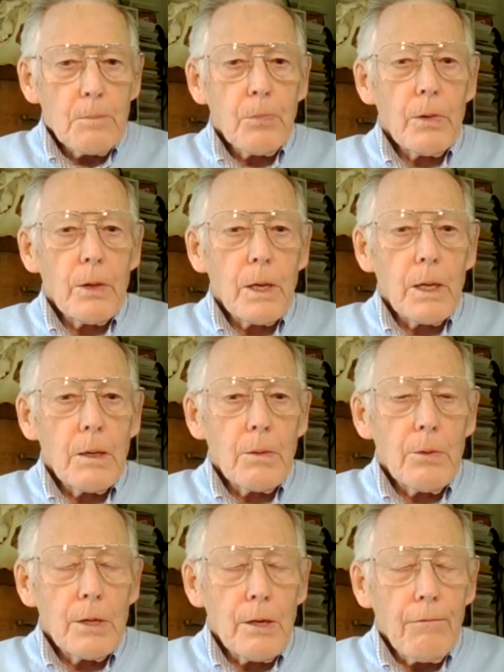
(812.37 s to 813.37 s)

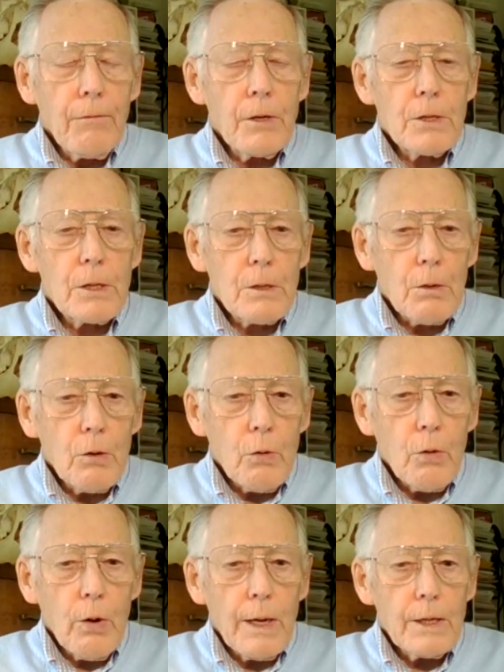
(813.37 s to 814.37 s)
The difference,
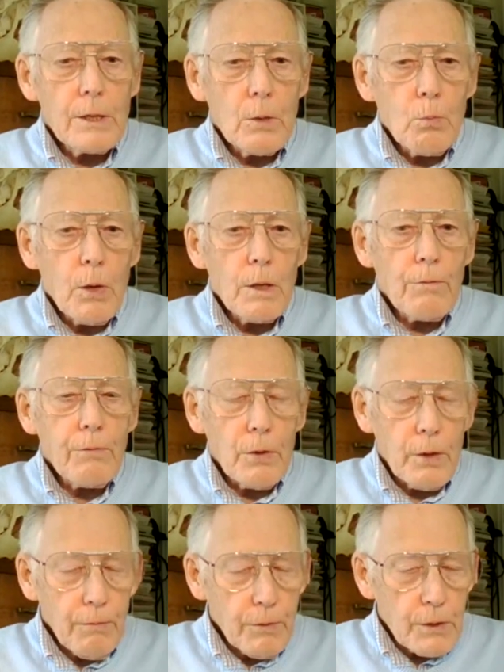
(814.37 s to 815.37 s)
great and wonderful
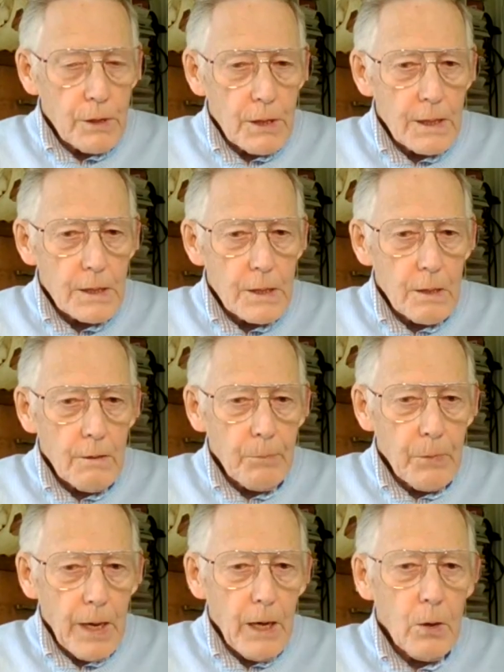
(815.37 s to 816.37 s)
difference, is that
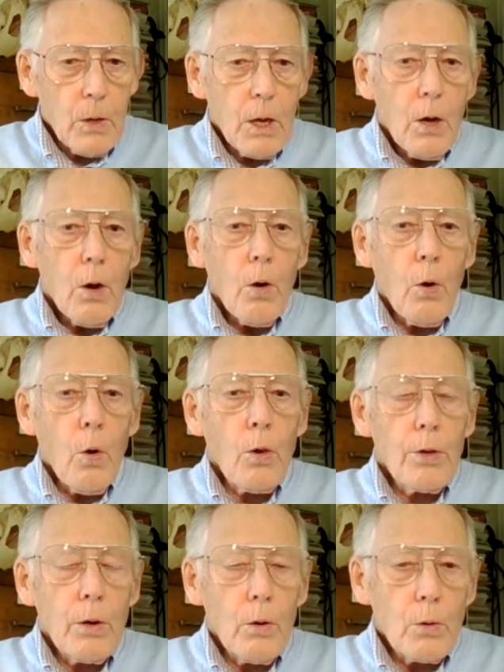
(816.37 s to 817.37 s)
now all
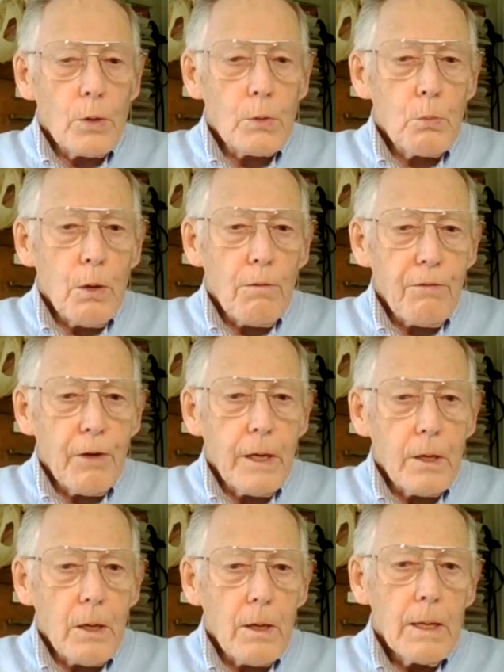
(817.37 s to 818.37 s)
the horse will
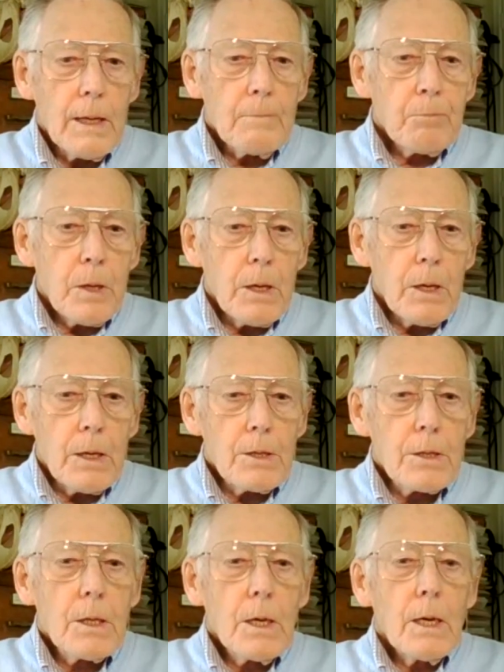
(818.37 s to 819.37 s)
feel
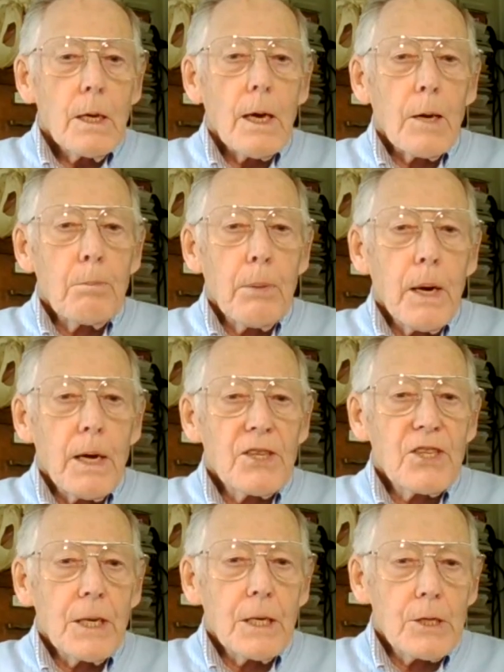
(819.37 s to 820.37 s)
is a
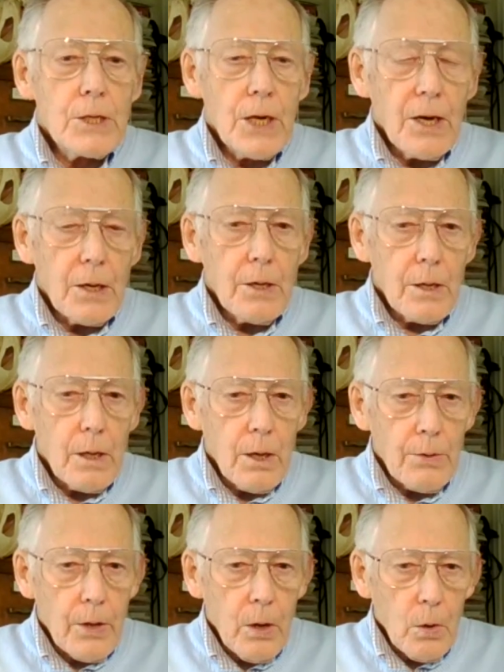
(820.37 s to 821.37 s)
passing tug
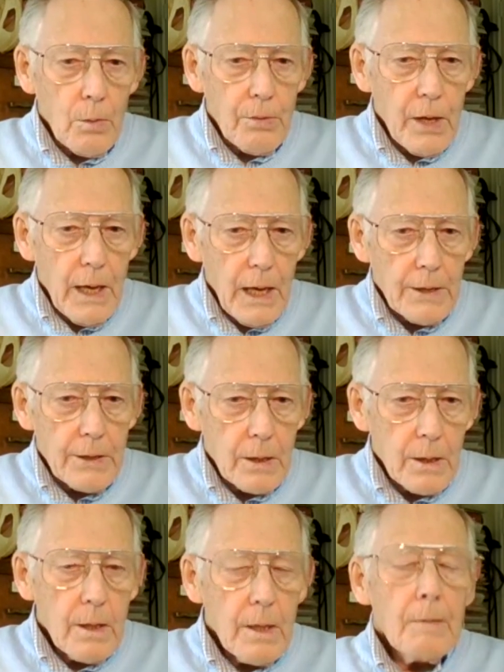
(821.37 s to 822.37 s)
on the whole of the head.